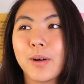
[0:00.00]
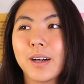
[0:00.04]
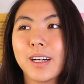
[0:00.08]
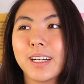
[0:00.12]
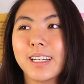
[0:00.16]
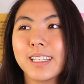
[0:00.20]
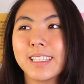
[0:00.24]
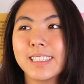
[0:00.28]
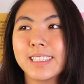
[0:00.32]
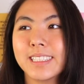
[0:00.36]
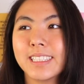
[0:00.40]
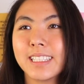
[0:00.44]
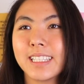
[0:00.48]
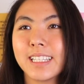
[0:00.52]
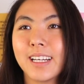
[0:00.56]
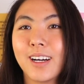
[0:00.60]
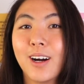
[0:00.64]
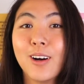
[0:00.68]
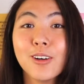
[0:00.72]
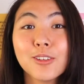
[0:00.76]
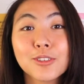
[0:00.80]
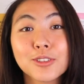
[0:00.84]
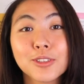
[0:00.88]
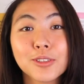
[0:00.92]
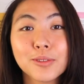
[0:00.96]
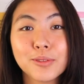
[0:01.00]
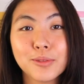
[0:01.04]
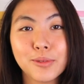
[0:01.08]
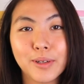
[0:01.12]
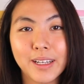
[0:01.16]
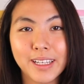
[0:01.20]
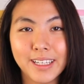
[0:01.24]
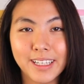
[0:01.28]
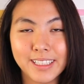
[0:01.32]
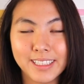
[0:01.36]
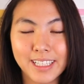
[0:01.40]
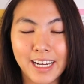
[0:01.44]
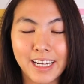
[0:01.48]
was also
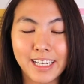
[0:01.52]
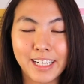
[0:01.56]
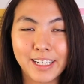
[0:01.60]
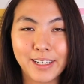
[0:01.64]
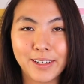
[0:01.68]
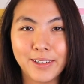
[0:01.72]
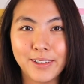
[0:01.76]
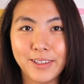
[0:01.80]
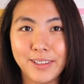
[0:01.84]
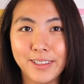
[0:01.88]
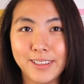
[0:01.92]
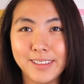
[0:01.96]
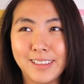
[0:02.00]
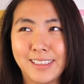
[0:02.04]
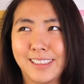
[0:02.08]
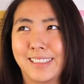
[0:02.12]
in a dining hall.